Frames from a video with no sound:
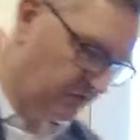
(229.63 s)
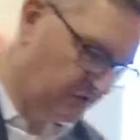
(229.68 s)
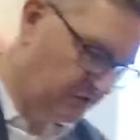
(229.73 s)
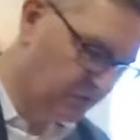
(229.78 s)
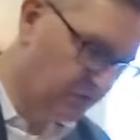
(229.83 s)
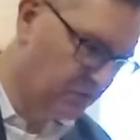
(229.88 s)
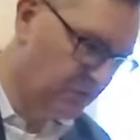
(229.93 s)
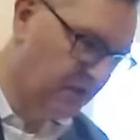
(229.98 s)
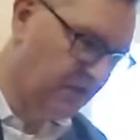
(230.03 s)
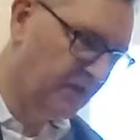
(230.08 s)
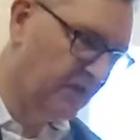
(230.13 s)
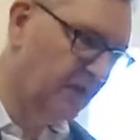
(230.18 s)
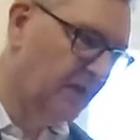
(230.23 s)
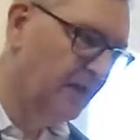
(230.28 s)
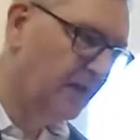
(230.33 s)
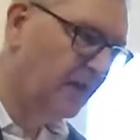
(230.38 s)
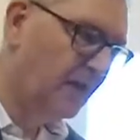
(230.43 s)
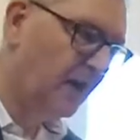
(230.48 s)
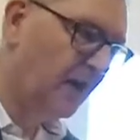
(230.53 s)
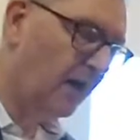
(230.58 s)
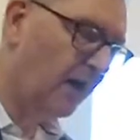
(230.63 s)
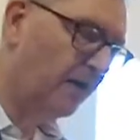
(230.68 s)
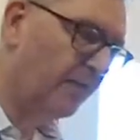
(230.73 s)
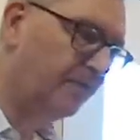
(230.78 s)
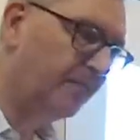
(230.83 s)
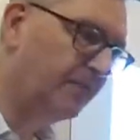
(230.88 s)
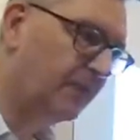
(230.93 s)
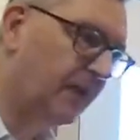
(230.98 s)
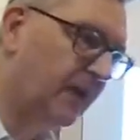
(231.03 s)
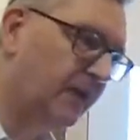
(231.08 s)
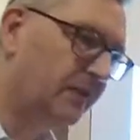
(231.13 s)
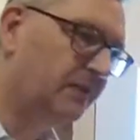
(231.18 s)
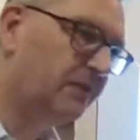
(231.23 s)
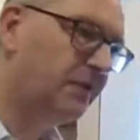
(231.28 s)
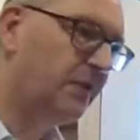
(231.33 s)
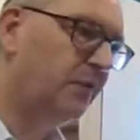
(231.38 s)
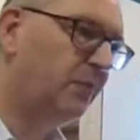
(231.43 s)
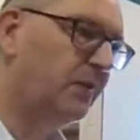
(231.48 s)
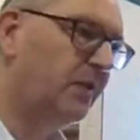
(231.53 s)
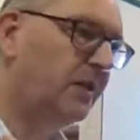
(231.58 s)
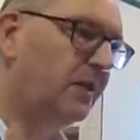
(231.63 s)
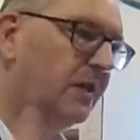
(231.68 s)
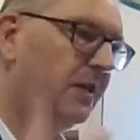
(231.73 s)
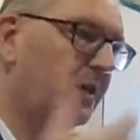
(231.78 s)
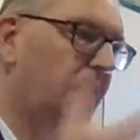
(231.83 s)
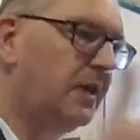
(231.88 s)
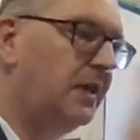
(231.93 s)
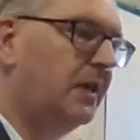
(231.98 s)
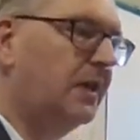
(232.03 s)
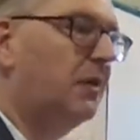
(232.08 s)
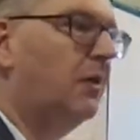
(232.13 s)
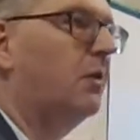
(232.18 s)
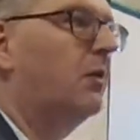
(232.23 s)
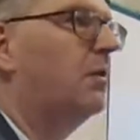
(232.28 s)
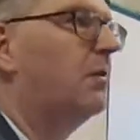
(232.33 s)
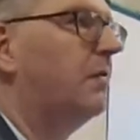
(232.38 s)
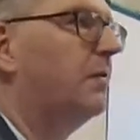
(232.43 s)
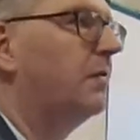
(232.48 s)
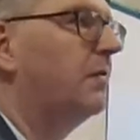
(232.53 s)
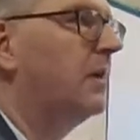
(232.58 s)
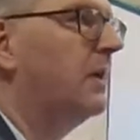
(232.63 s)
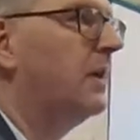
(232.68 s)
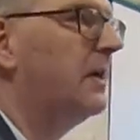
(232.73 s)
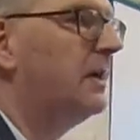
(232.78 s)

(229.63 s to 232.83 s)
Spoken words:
the story, and so we hear of